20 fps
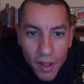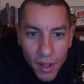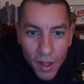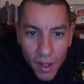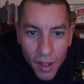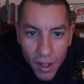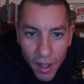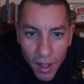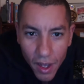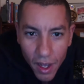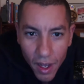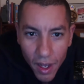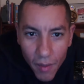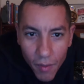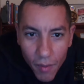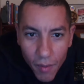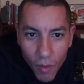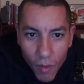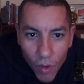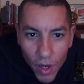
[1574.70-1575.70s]

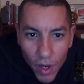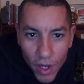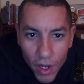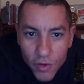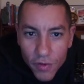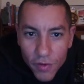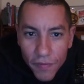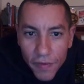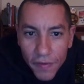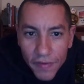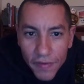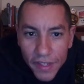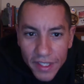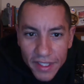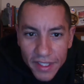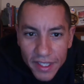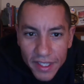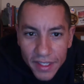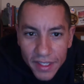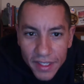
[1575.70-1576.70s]

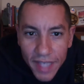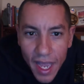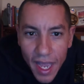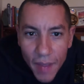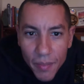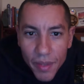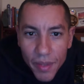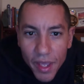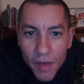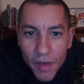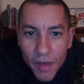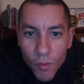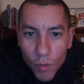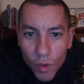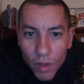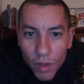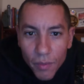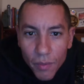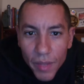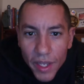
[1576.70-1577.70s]
156 IPF
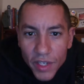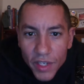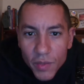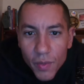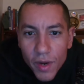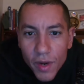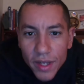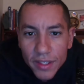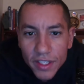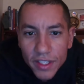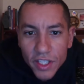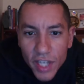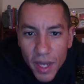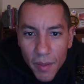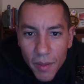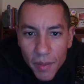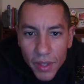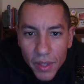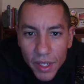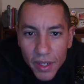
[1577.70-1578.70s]
world bench press
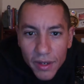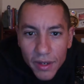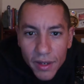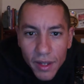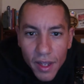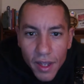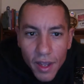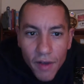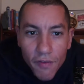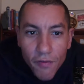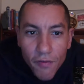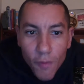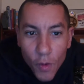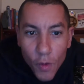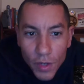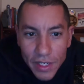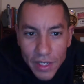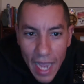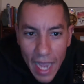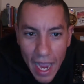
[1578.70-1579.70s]
champion,
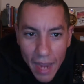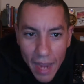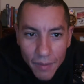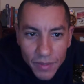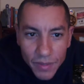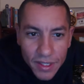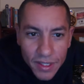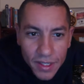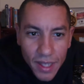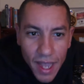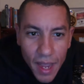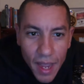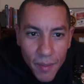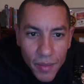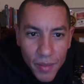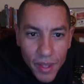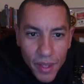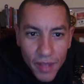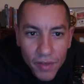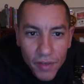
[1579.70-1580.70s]
4 times
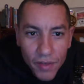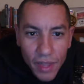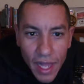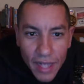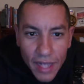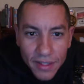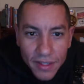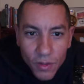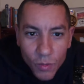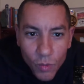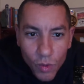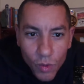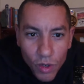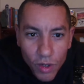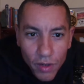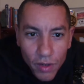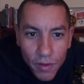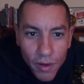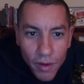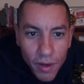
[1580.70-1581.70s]
IPF Classic
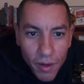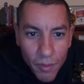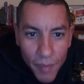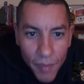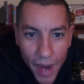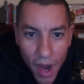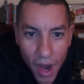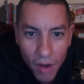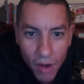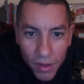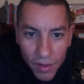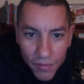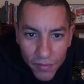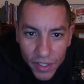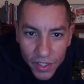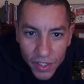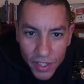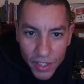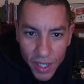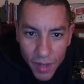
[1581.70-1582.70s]
World
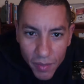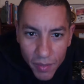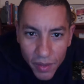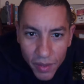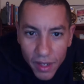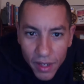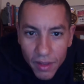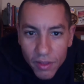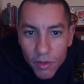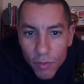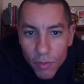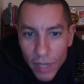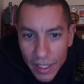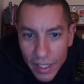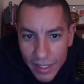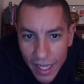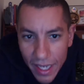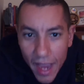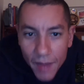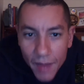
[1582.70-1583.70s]
Powerlifting Champion, 3
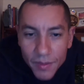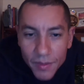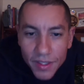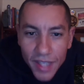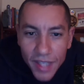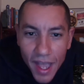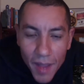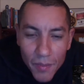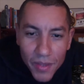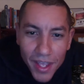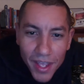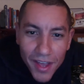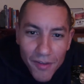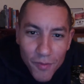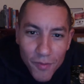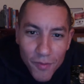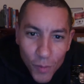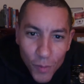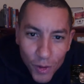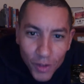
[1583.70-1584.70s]
times
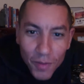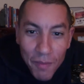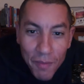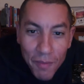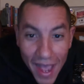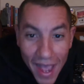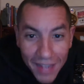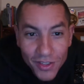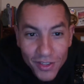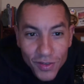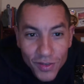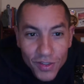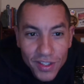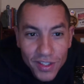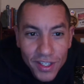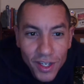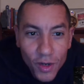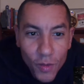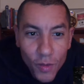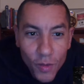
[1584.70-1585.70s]
IPF World
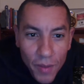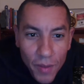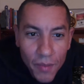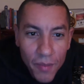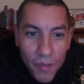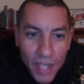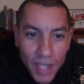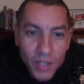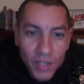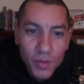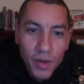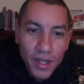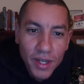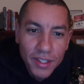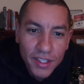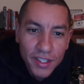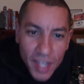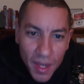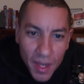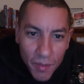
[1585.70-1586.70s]
Masters Equipped Bench
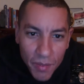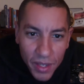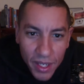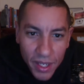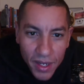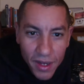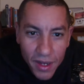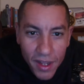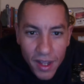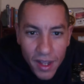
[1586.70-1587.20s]
Press Champion,